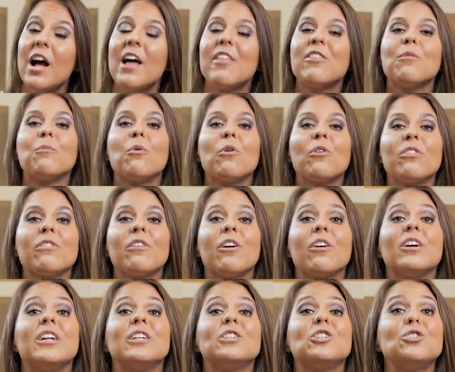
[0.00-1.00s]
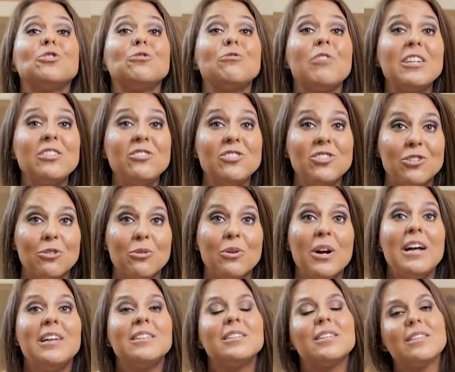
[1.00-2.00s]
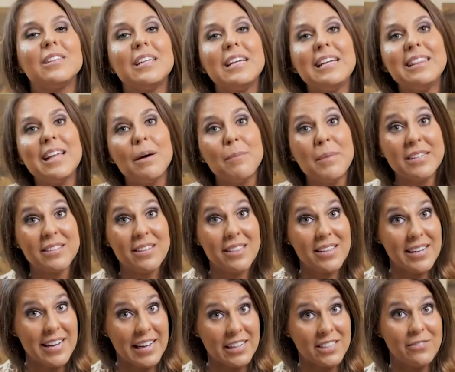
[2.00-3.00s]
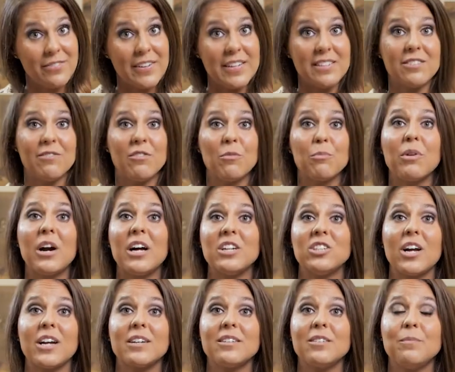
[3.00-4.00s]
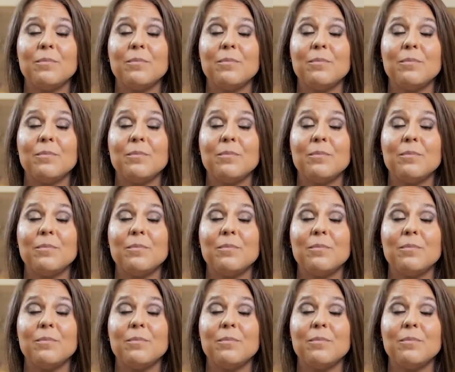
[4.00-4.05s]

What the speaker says: the more they're going to trust you to lead them into the next phase of the project.